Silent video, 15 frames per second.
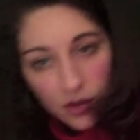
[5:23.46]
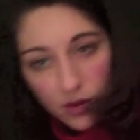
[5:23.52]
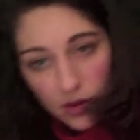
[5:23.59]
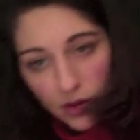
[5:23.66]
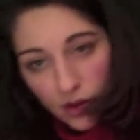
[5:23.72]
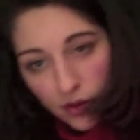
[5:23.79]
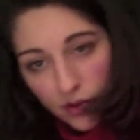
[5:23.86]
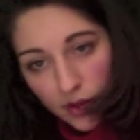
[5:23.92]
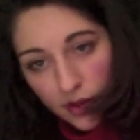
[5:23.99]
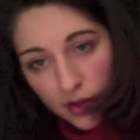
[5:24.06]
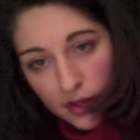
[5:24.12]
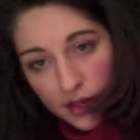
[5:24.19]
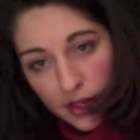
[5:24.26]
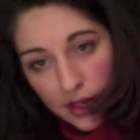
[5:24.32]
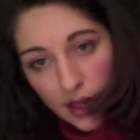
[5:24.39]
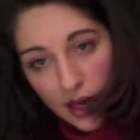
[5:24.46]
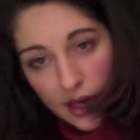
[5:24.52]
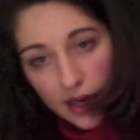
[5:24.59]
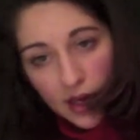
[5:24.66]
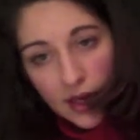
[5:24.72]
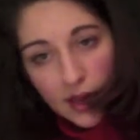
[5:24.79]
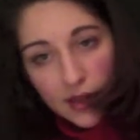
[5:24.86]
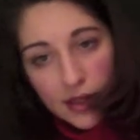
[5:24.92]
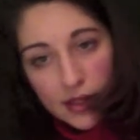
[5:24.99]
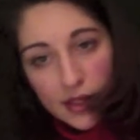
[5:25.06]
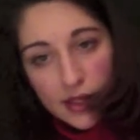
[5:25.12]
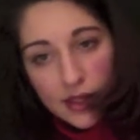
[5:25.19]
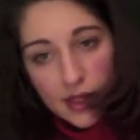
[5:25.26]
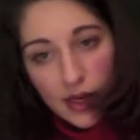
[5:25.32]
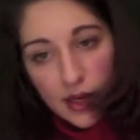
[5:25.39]
Hopefully you can see that. This
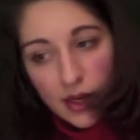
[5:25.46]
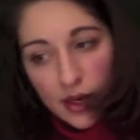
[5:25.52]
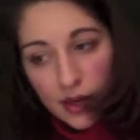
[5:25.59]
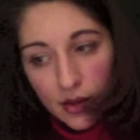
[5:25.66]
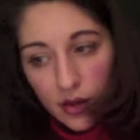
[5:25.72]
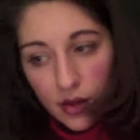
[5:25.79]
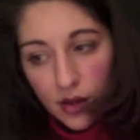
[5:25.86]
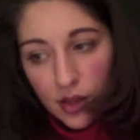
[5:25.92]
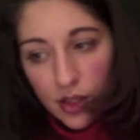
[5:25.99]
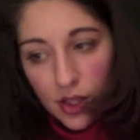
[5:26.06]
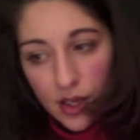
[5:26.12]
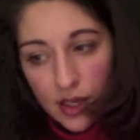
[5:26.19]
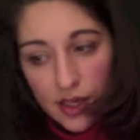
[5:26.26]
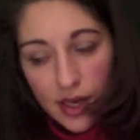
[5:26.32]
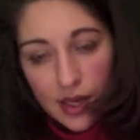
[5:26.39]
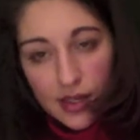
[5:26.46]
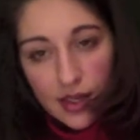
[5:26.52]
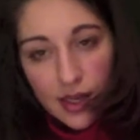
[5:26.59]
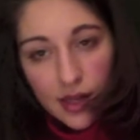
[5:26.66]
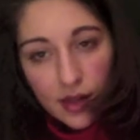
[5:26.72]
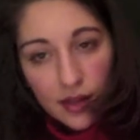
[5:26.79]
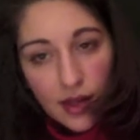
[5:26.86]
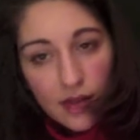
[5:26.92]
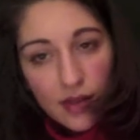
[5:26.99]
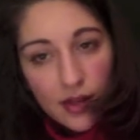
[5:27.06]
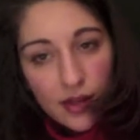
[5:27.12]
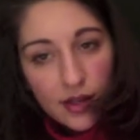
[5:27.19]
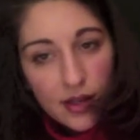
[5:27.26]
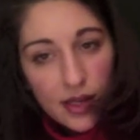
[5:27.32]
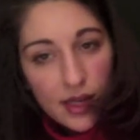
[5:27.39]
is large intestine 11.
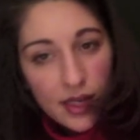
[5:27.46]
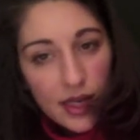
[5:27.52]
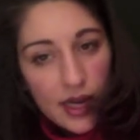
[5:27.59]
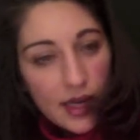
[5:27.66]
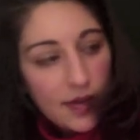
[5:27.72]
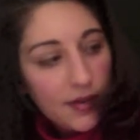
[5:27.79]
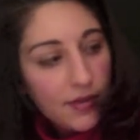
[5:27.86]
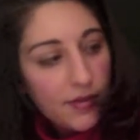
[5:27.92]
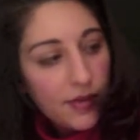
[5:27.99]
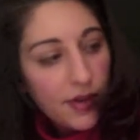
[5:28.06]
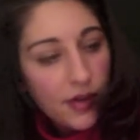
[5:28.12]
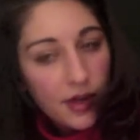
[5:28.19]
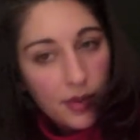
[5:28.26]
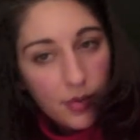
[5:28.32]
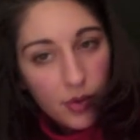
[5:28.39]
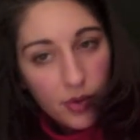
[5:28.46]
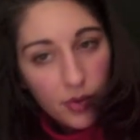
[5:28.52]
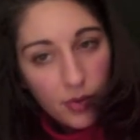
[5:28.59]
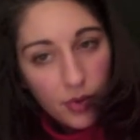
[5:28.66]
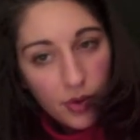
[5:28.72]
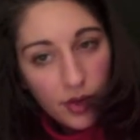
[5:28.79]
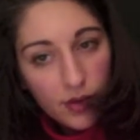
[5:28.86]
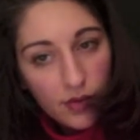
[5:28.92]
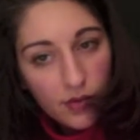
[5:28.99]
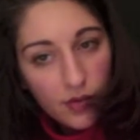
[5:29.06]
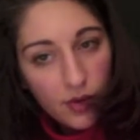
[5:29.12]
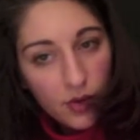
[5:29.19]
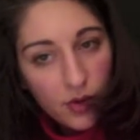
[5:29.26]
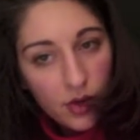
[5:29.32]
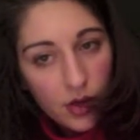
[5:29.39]
And again, very important point
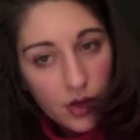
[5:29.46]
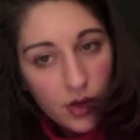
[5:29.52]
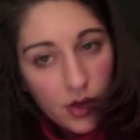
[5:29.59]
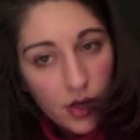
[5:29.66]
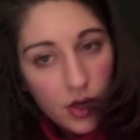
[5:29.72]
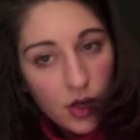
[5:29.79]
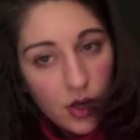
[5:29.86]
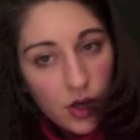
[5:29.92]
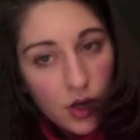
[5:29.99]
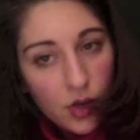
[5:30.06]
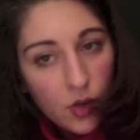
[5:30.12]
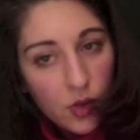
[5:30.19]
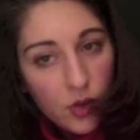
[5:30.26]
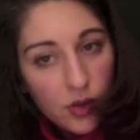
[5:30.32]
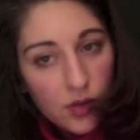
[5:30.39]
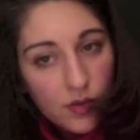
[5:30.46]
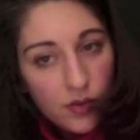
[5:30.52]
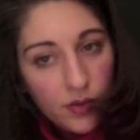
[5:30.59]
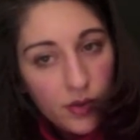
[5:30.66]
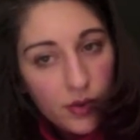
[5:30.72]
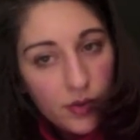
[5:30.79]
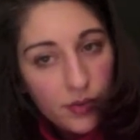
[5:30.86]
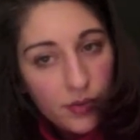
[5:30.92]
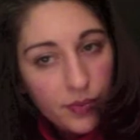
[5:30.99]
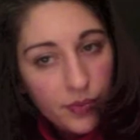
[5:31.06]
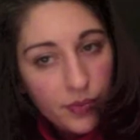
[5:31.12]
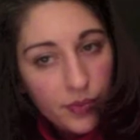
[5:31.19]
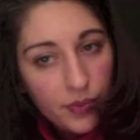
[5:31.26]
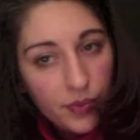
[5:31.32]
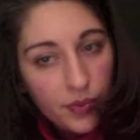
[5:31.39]
for colds and flu.
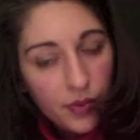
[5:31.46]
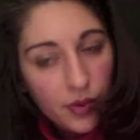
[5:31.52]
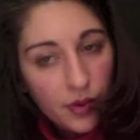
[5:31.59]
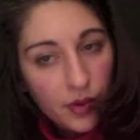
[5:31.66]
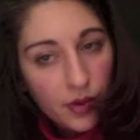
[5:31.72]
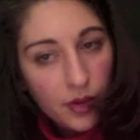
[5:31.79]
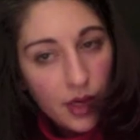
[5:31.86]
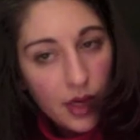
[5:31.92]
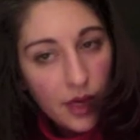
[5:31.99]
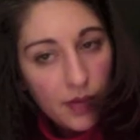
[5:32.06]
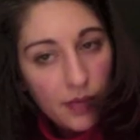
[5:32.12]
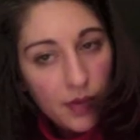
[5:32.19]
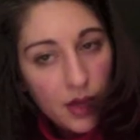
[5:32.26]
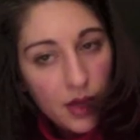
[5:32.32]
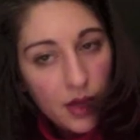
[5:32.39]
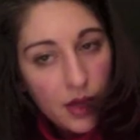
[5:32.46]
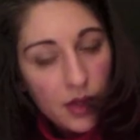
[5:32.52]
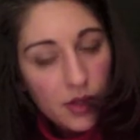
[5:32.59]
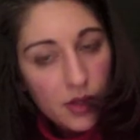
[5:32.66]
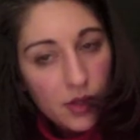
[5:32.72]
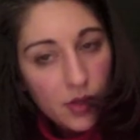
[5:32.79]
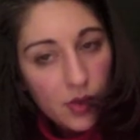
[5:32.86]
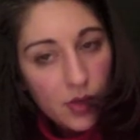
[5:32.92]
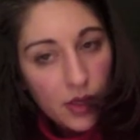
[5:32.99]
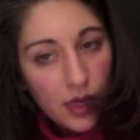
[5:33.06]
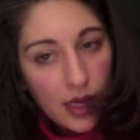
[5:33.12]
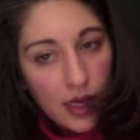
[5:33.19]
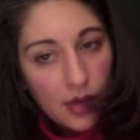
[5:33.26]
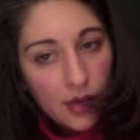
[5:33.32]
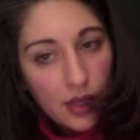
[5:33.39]
Okay. So
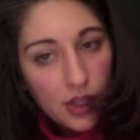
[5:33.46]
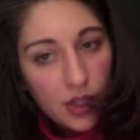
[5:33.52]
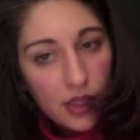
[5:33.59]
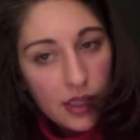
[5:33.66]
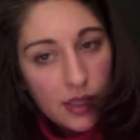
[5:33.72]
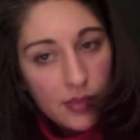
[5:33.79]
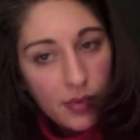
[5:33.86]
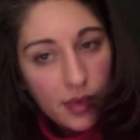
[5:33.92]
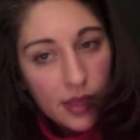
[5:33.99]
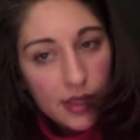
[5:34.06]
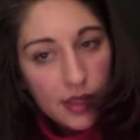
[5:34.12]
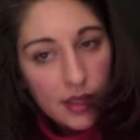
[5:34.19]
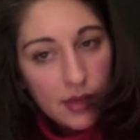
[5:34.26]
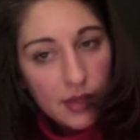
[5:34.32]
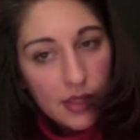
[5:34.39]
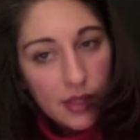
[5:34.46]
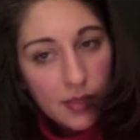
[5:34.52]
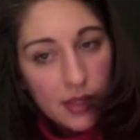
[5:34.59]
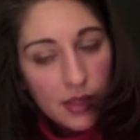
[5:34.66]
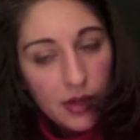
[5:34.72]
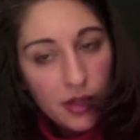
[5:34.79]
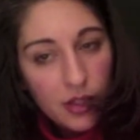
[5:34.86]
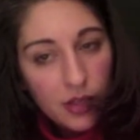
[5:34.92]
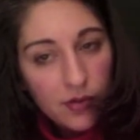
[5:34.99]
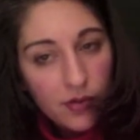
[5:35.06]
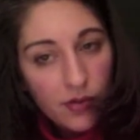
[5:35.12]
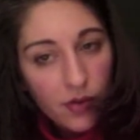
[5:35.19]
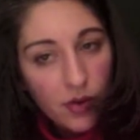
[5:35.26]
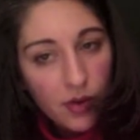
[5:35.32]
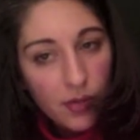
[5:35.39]
again, each of these points, I would say massage them
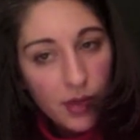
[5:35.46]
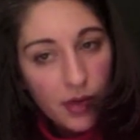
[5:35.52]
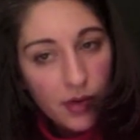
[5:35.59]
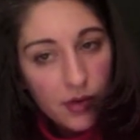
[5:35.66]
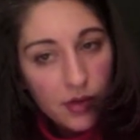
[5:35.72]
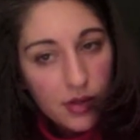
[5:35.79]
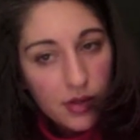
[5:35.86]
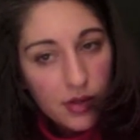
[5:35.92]
for about